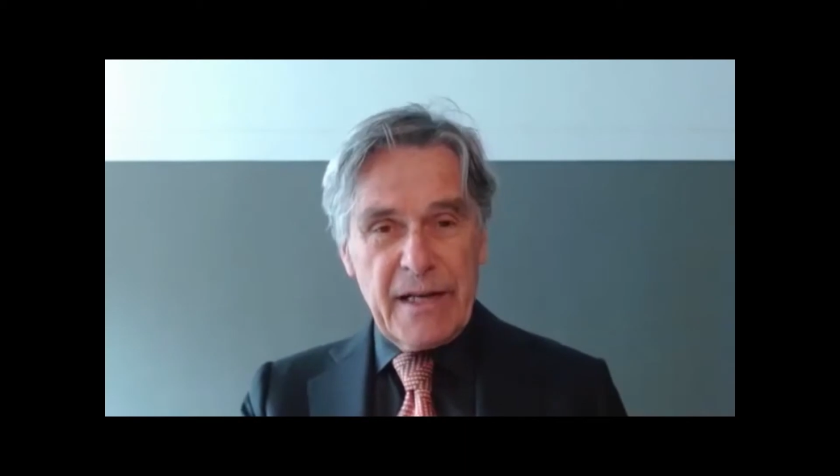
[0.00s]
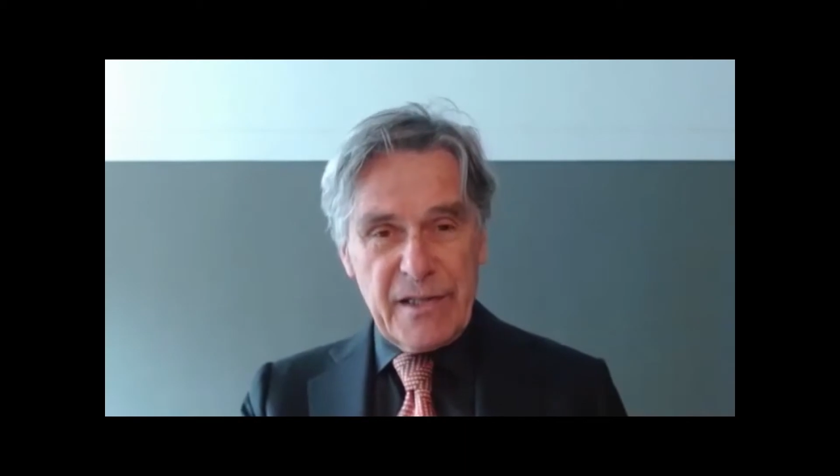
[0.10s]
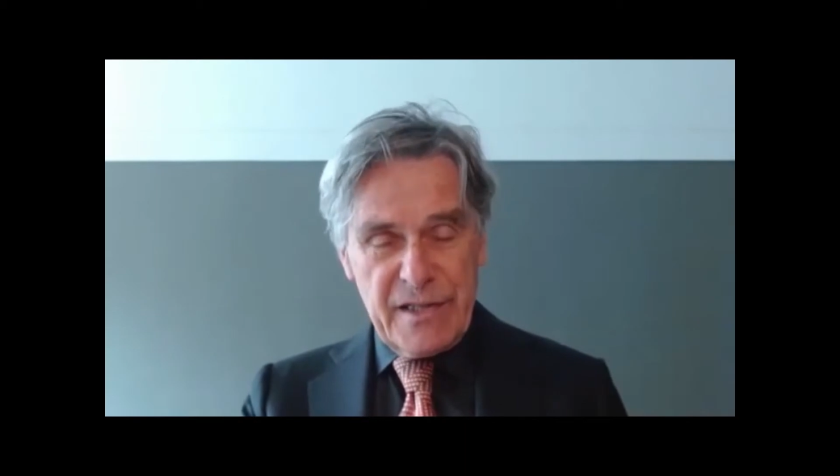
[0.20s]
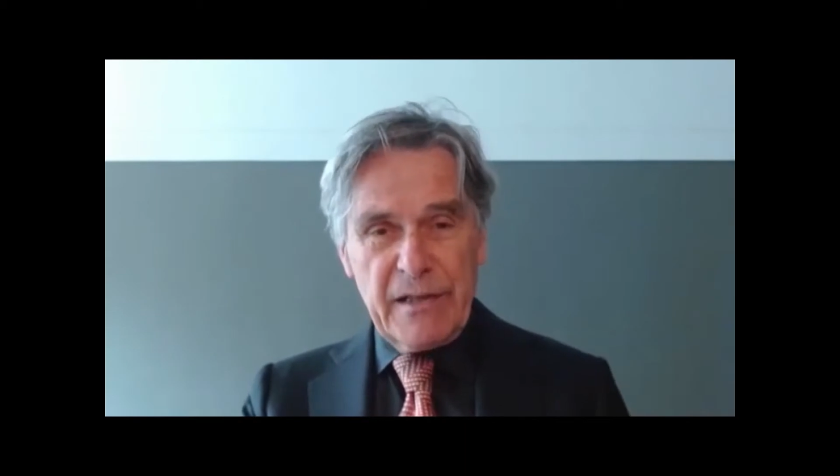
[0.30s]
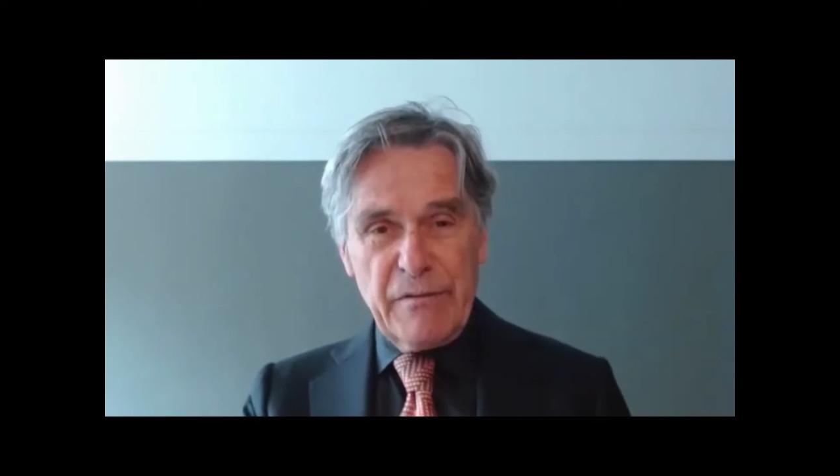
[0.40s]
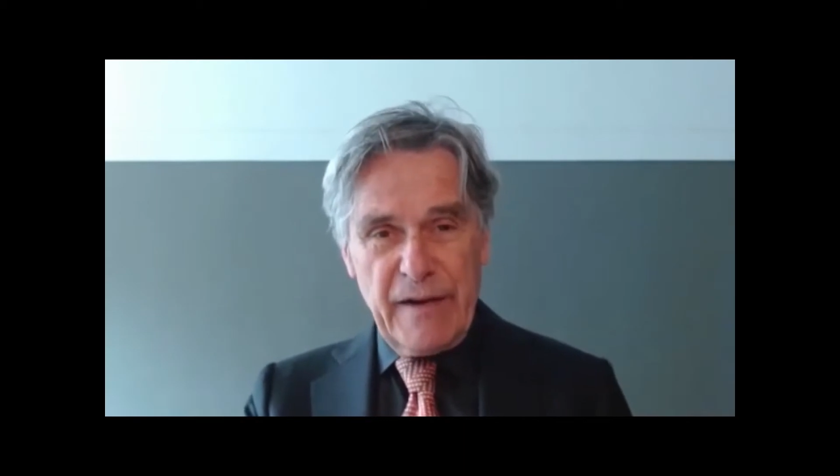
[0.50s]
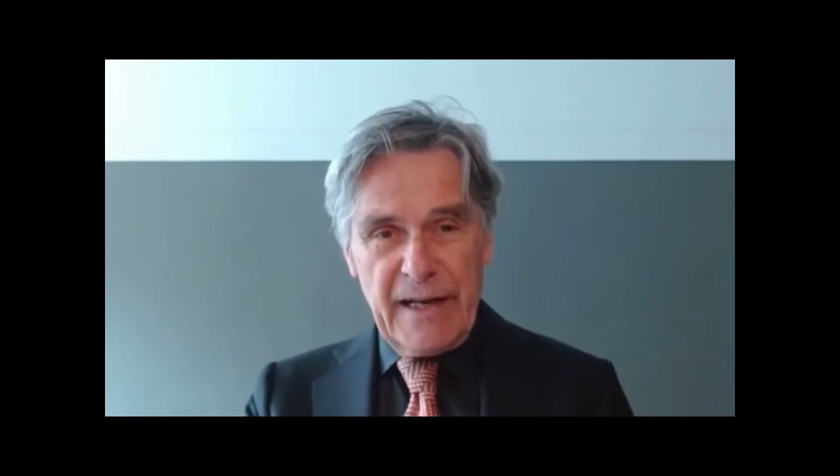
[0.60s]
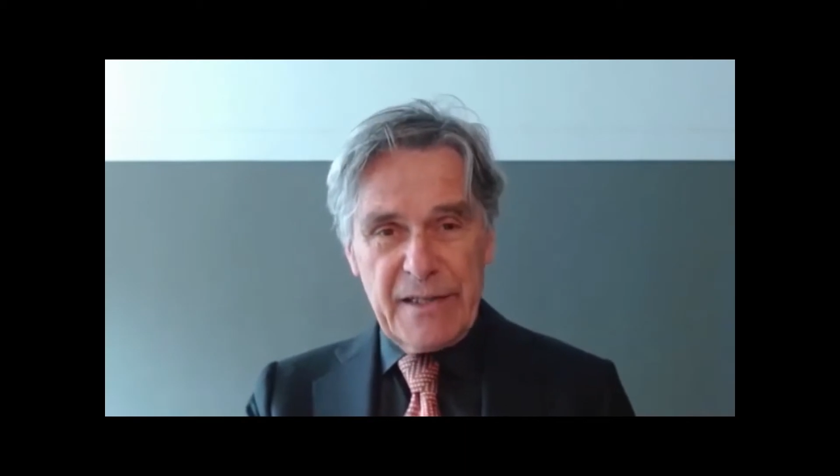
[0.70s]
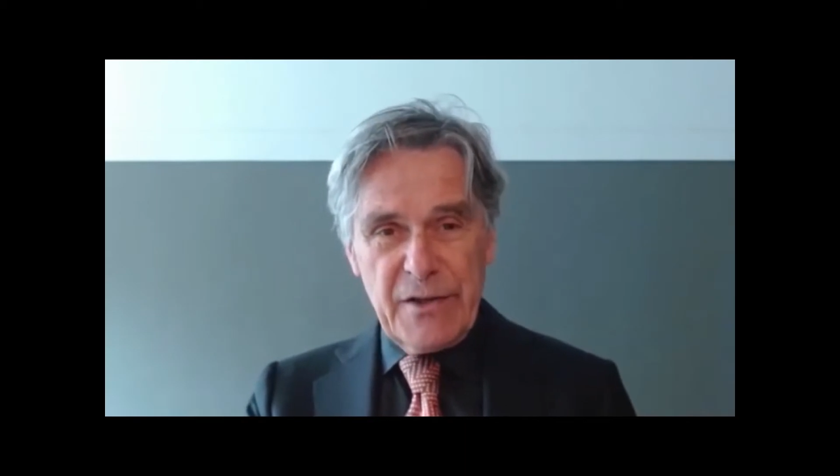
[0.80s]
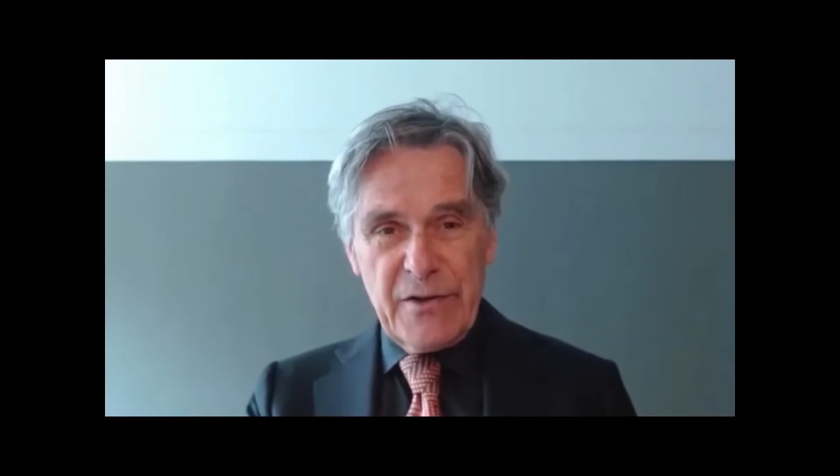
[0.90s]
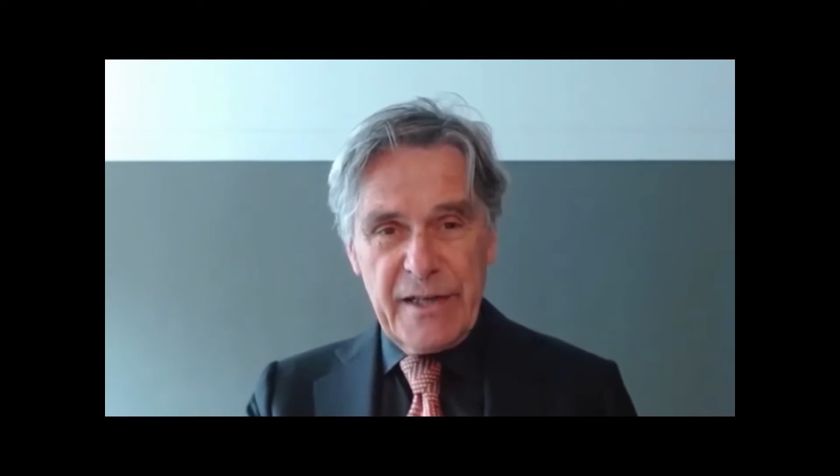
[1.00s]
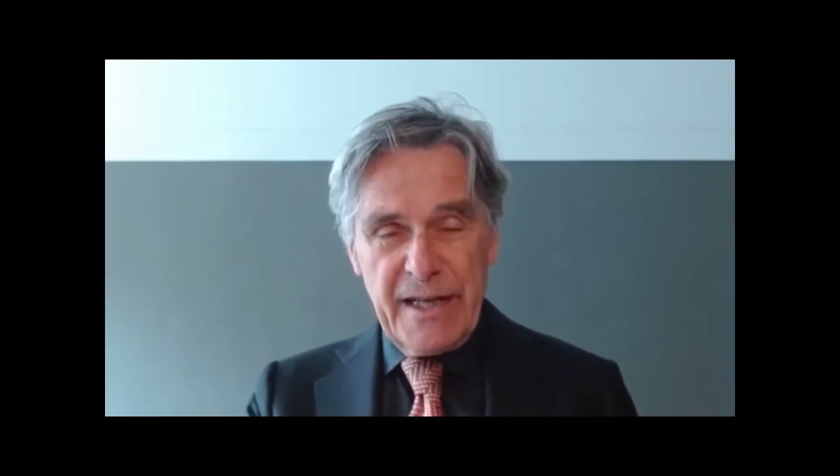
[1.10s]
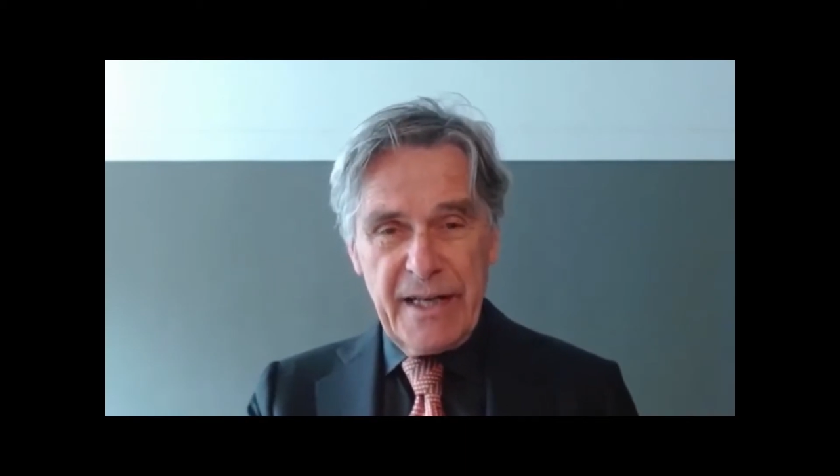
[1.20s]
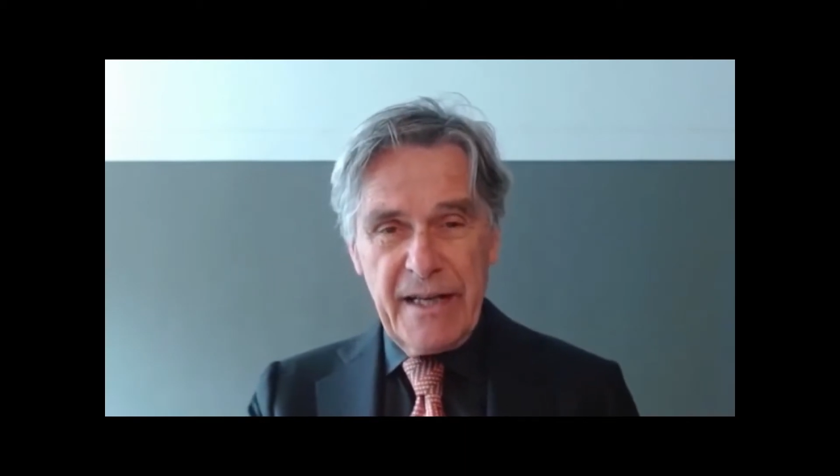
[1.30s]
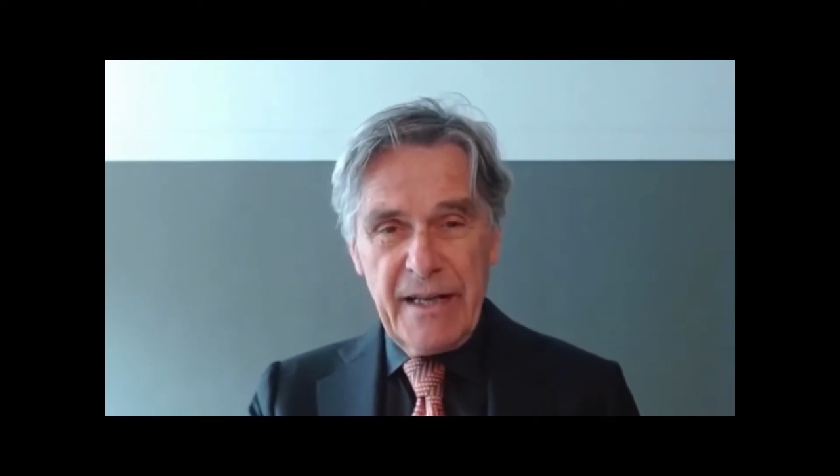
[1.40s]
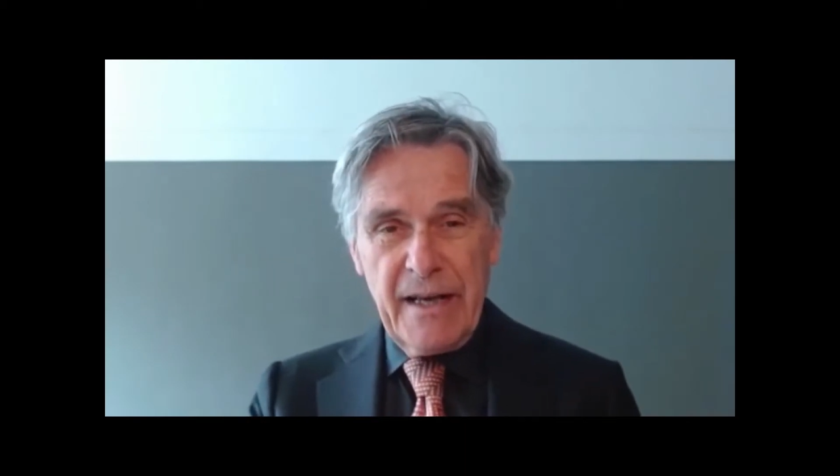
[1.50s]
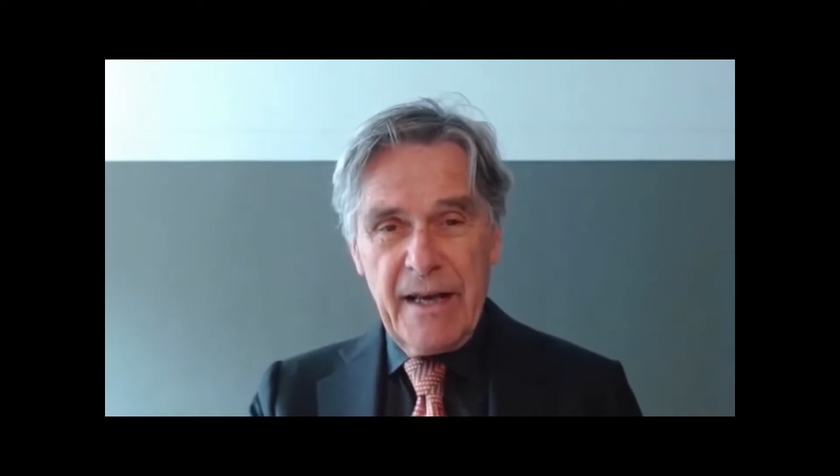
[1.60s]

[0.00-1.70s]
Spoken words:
are still valid today,